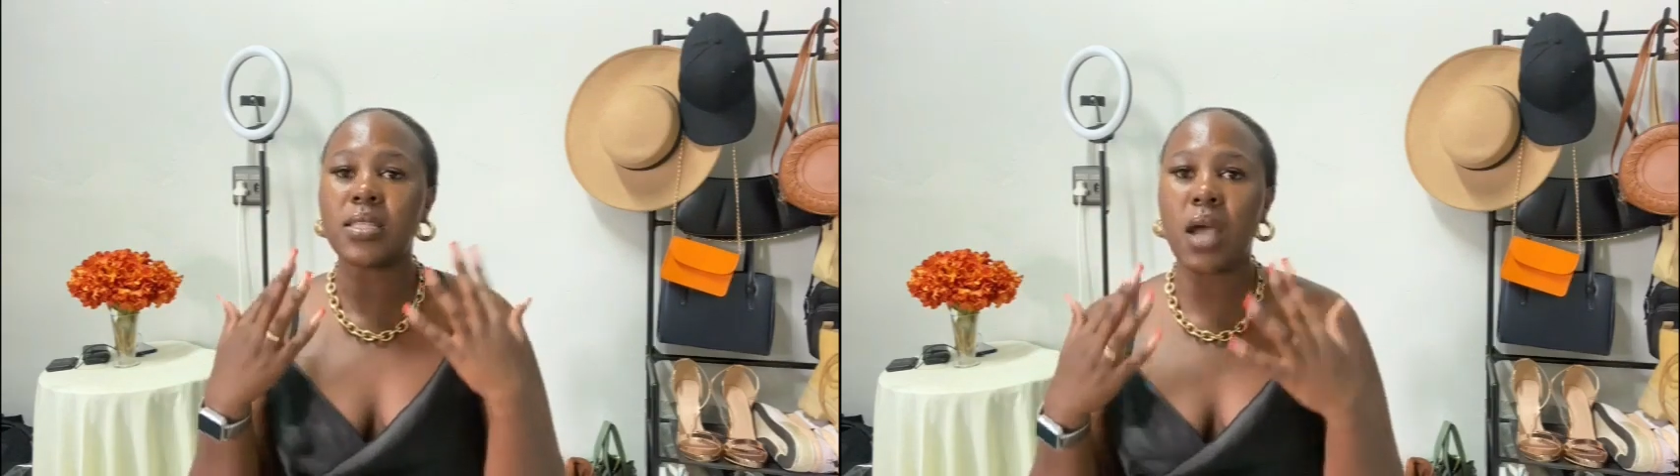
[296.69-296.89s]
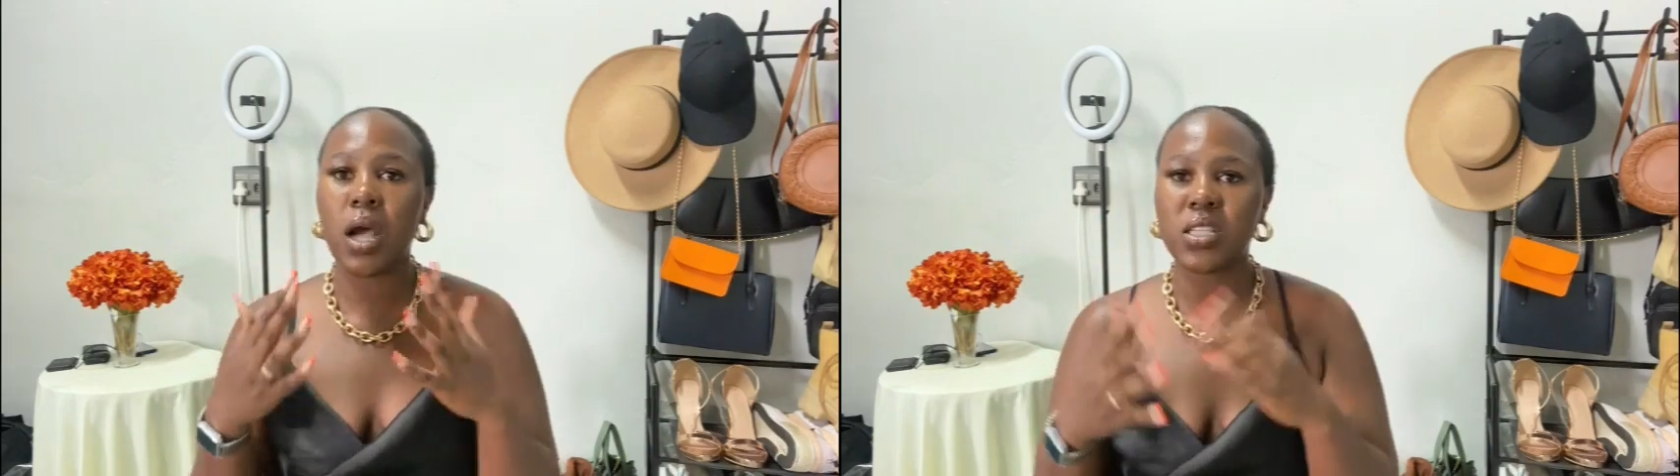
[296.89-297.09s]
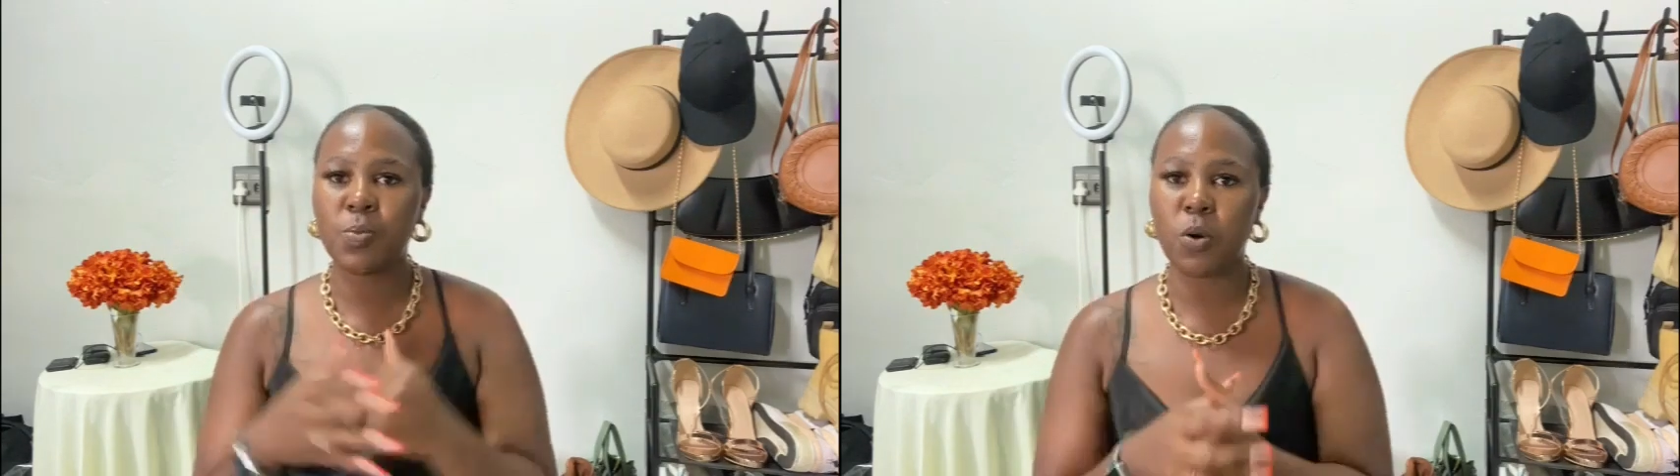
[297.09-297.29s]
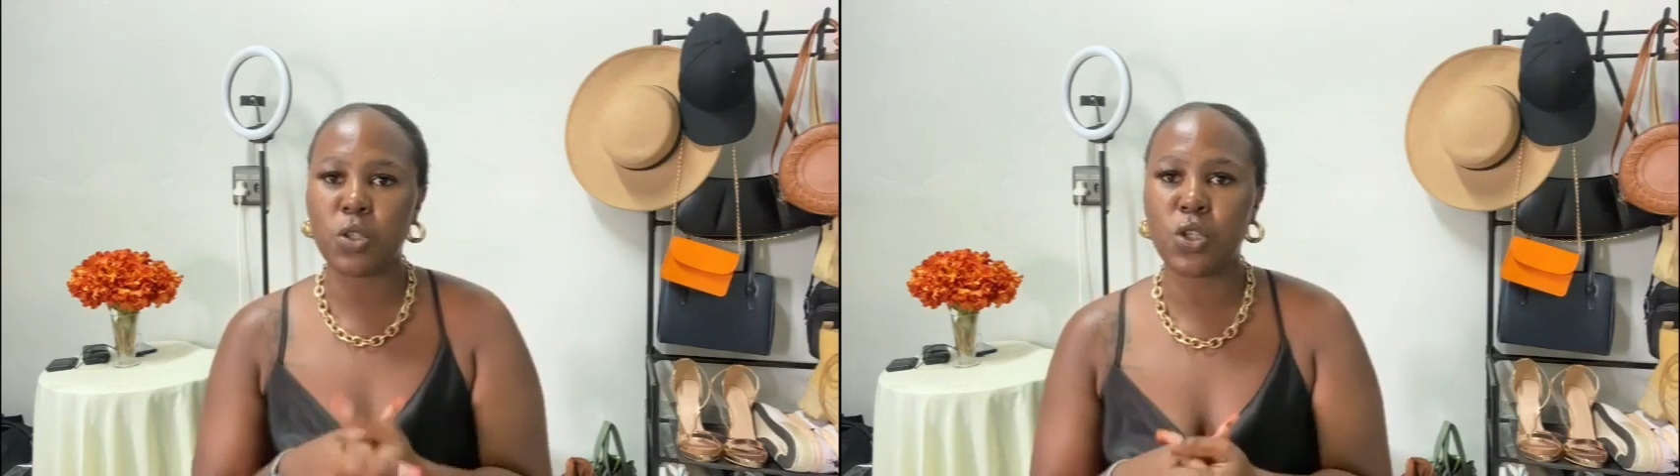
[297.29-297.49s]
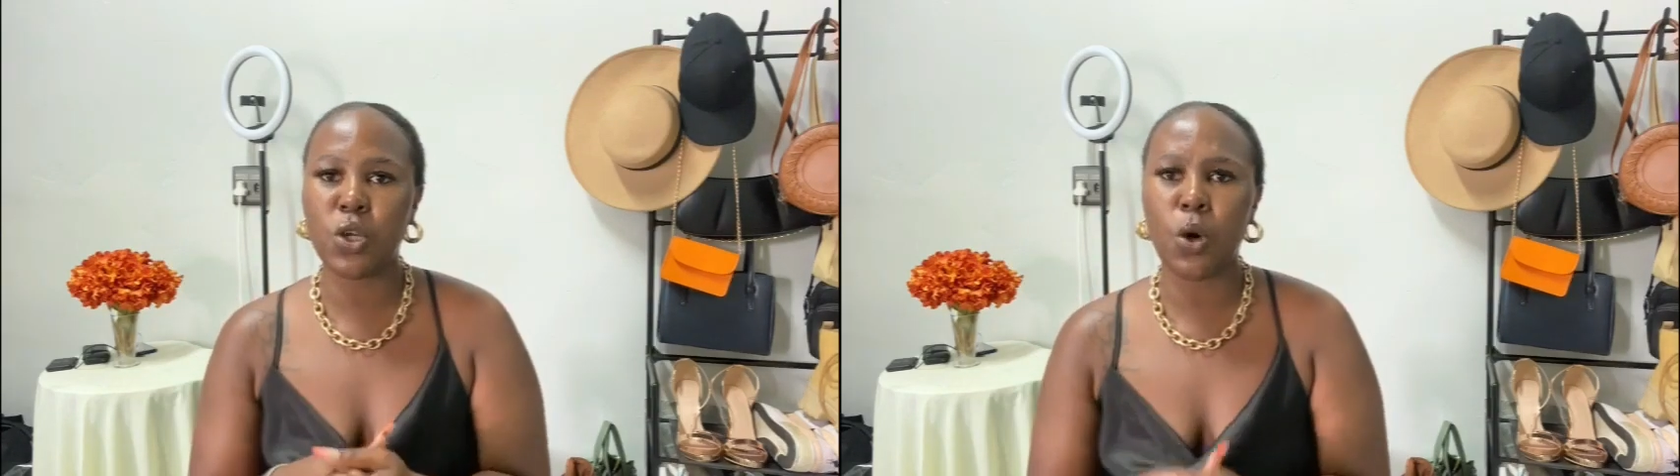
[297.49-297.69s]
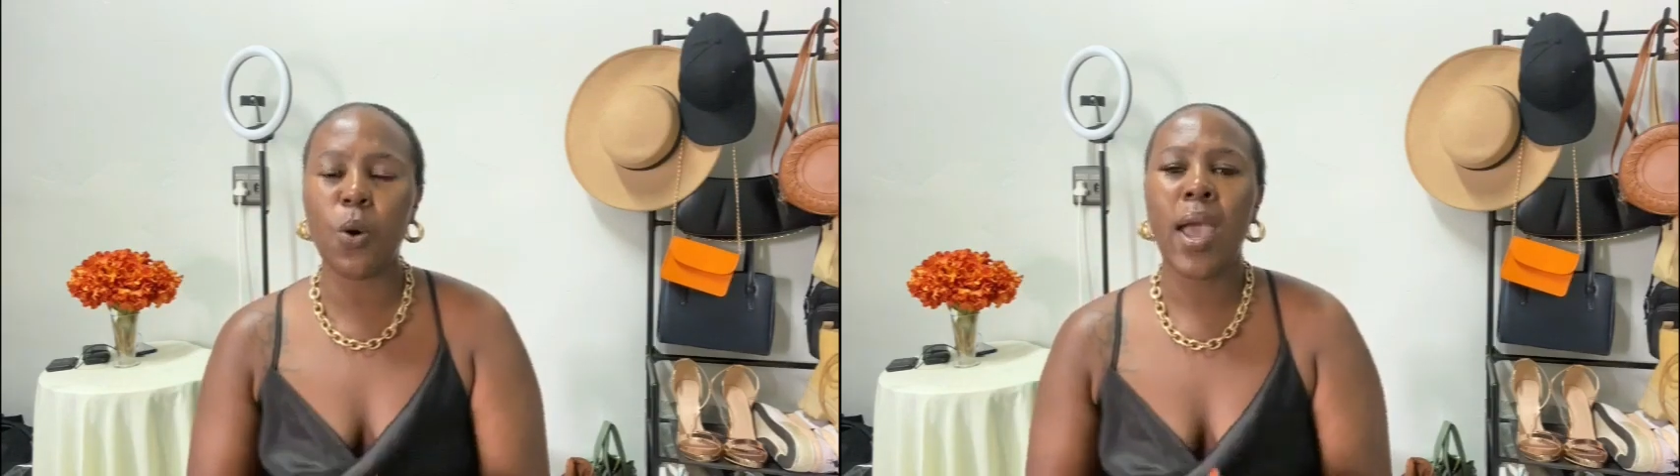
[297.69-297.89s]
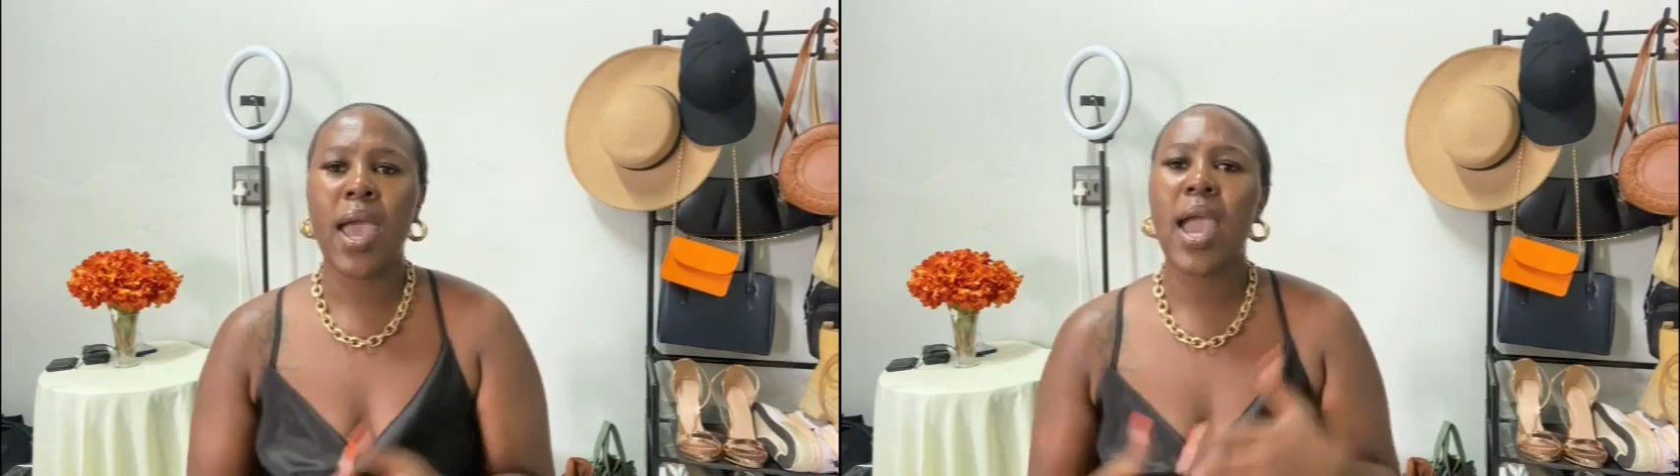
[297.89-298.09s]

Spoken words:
dark spots, you know.